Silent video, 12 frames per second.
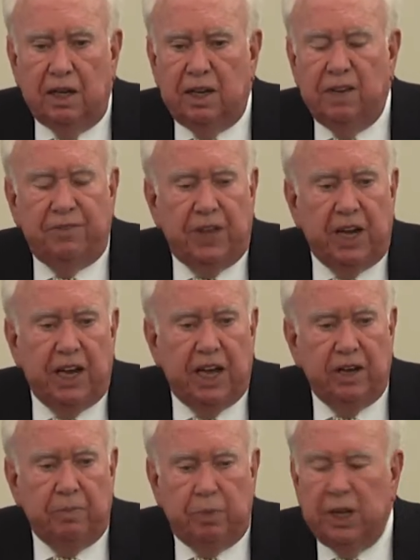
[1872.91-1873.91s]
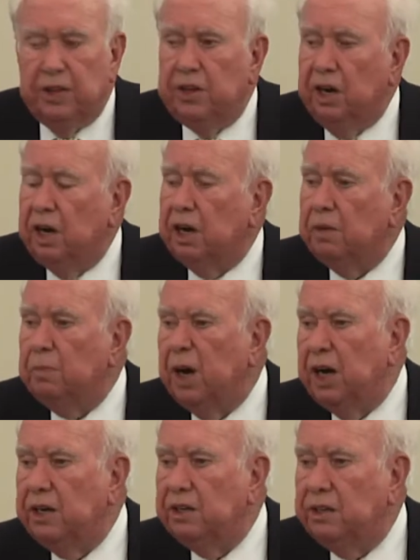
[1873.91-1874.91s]
If they hadn't been there and had
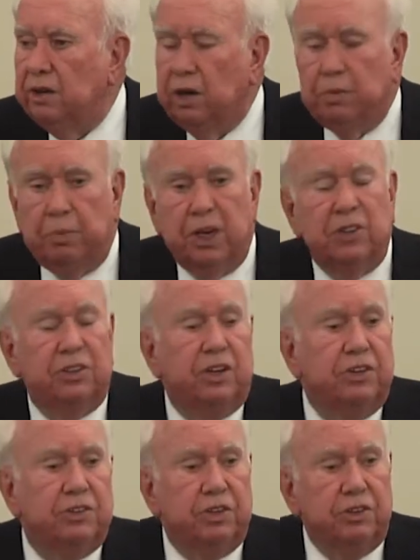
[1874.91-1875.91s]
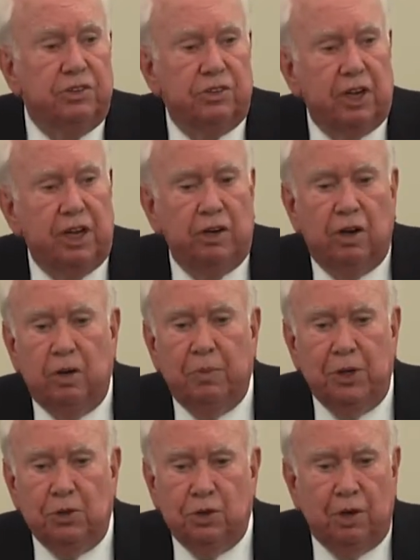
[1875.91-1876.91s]
minded their own business and stayed home
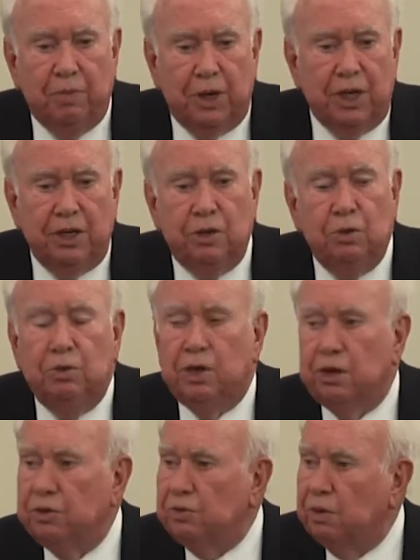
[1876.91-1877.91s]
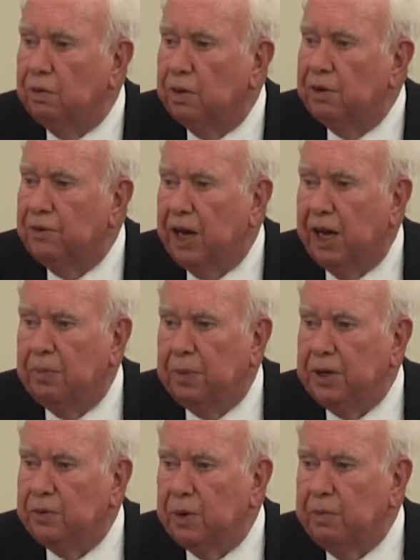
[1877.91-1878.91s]
in Germany, who knows what would have
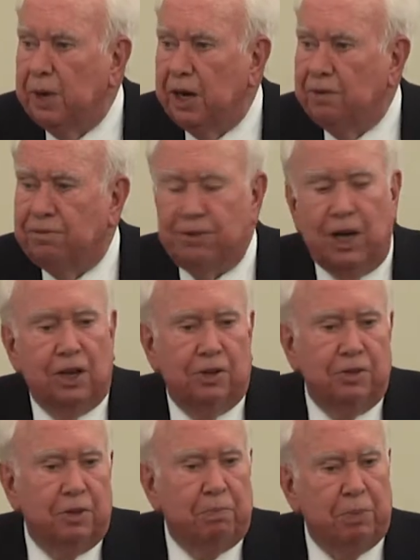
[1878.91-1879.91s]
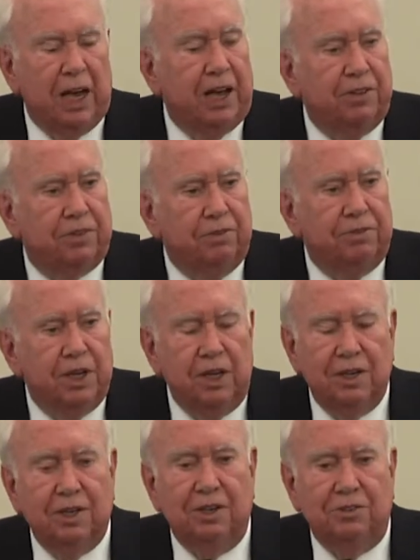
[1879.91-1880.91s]
happened? We might have followed the path of
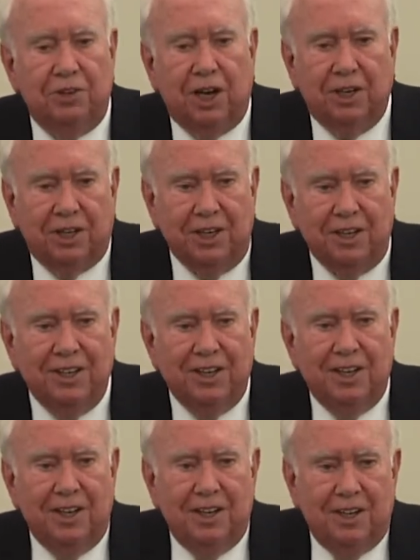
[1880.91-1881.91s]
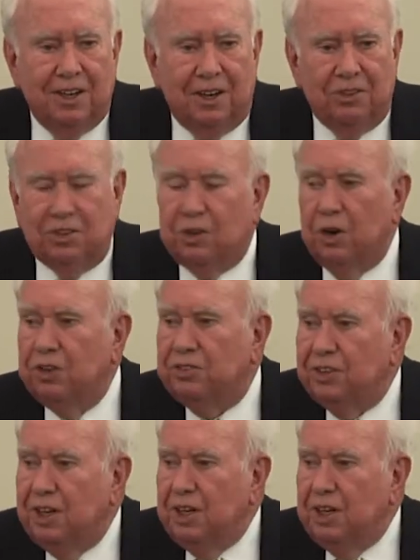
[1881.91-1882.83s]
Kentucky. Because, of course,